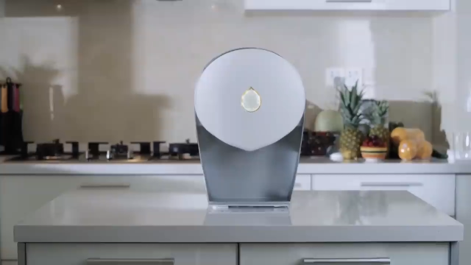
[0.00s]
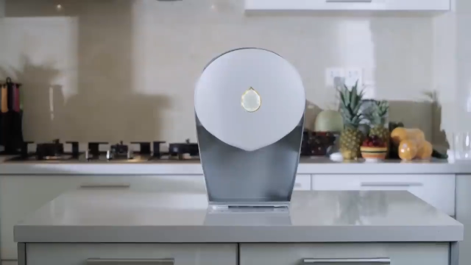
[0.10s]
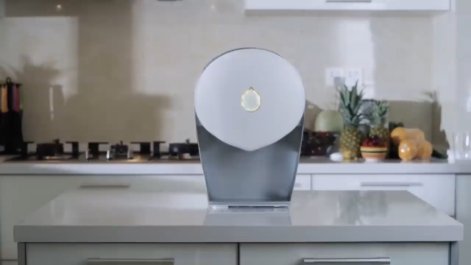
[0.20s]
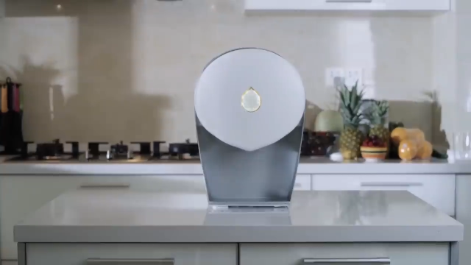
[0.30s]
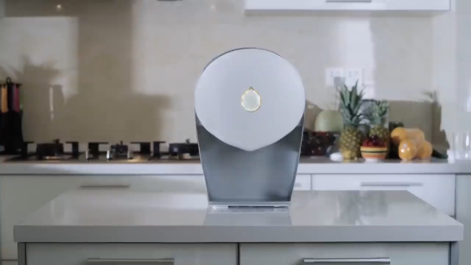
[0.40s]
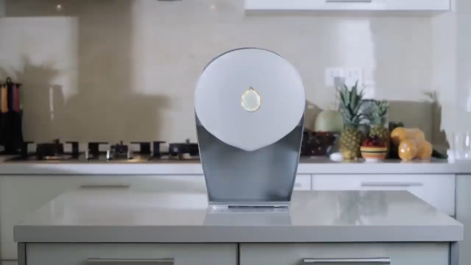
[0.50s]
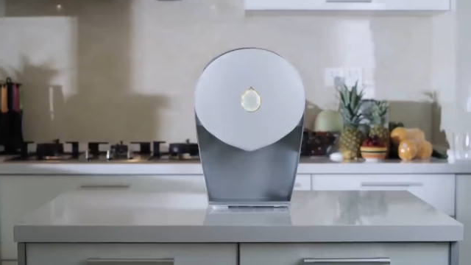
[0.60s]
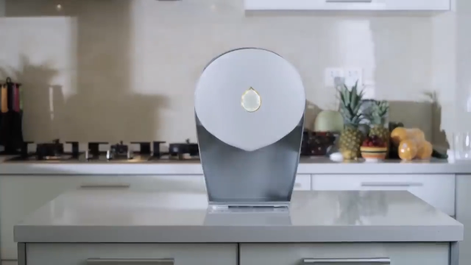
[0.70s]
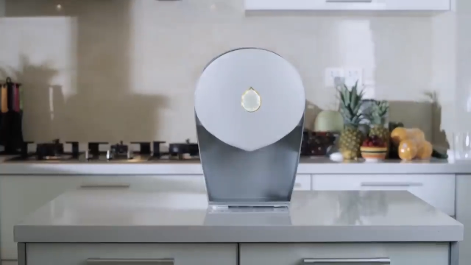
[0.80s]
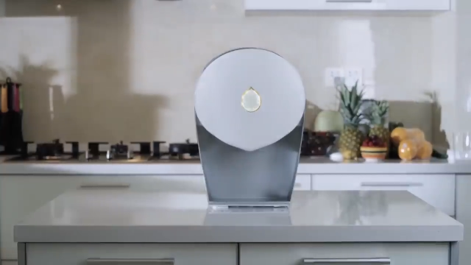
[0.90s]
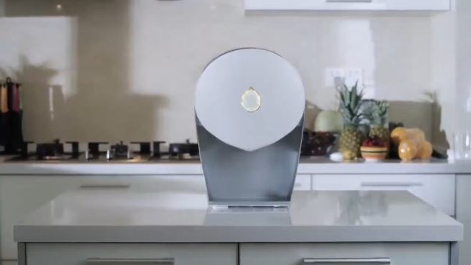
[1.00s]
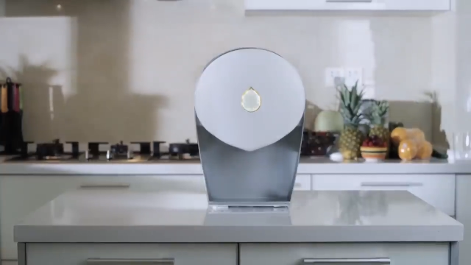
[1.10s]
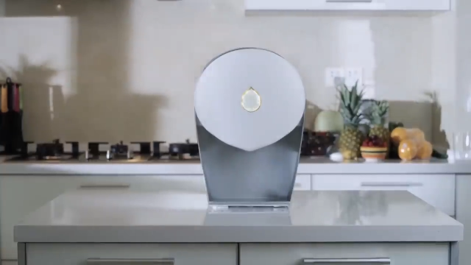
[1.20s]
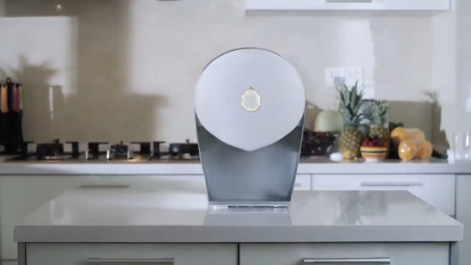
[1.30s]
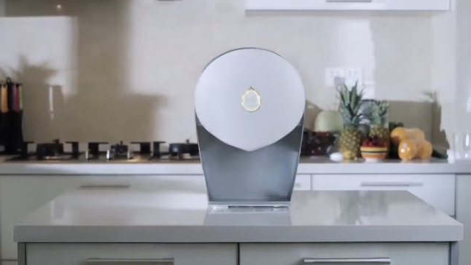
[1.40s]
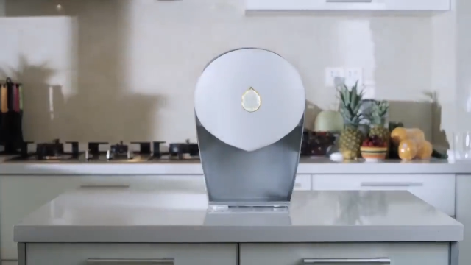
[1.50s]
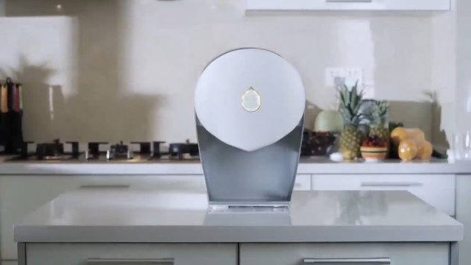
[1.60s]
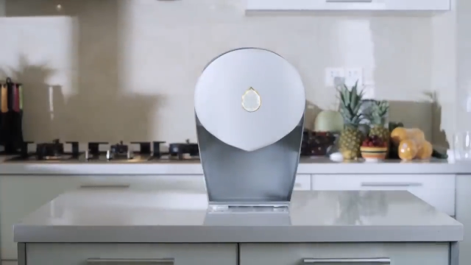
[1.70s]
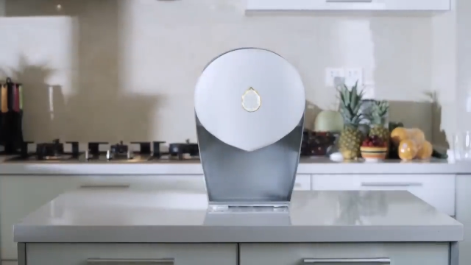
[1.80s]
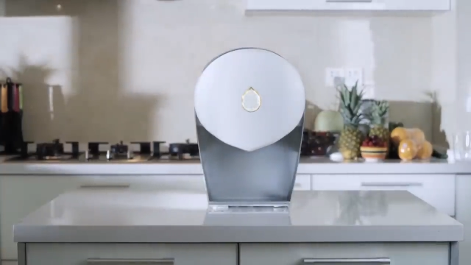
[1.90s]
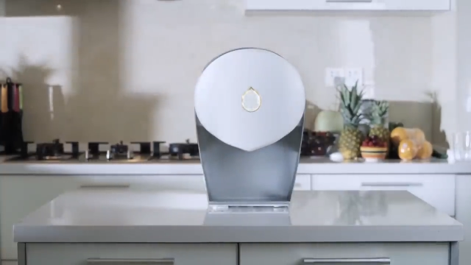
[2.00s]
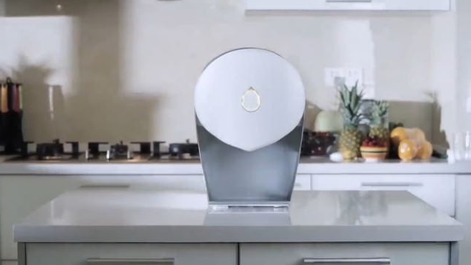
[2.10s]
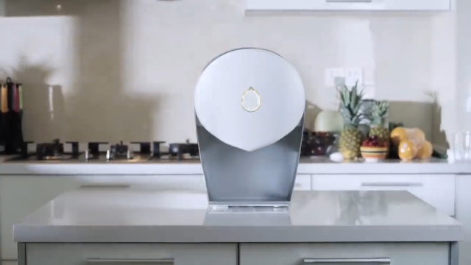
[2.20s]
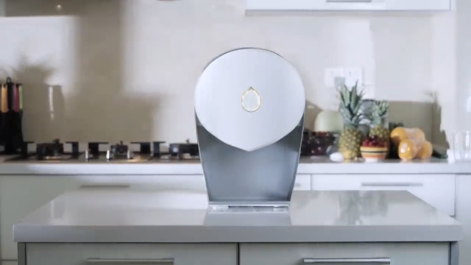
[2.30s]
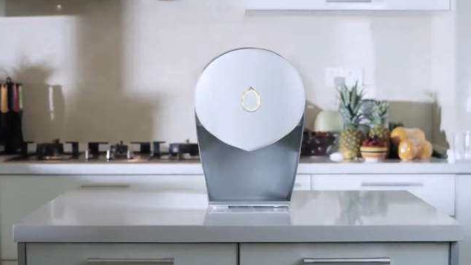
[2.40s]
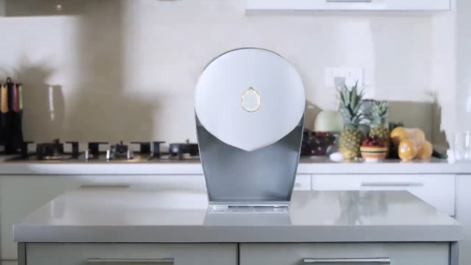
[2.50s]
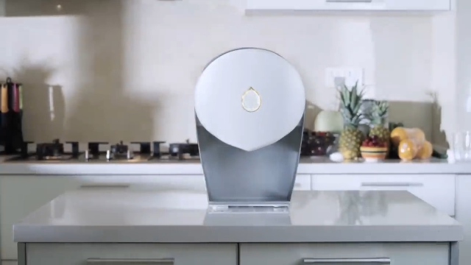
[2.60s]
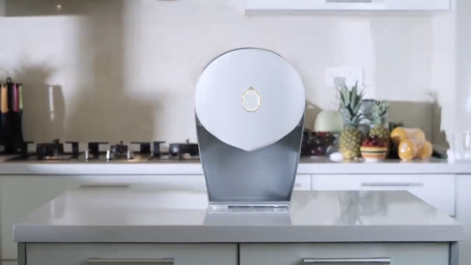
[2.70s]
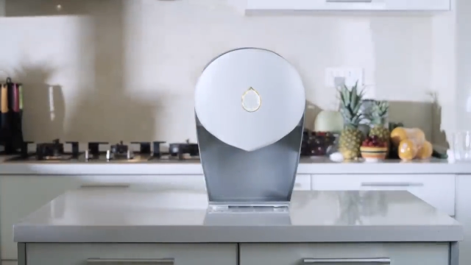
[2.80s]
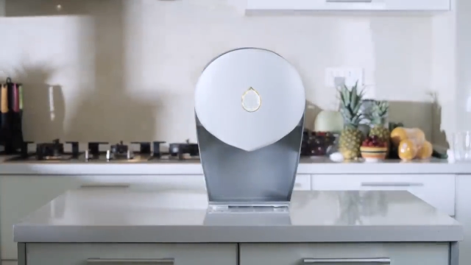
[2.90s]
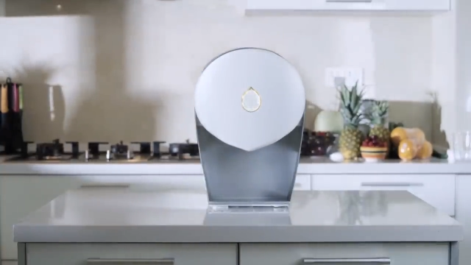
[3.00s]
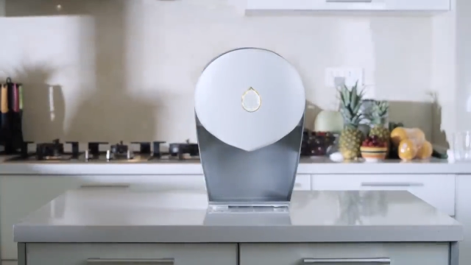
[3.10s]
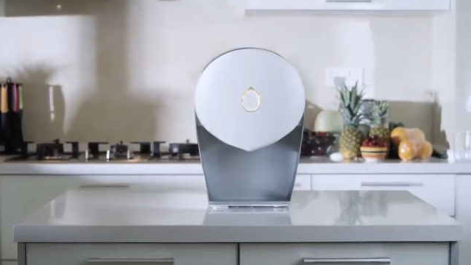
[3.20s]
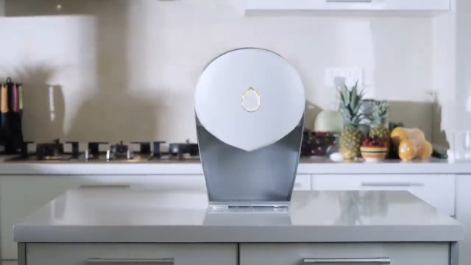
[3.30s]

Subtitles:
[unreadable: no face in view]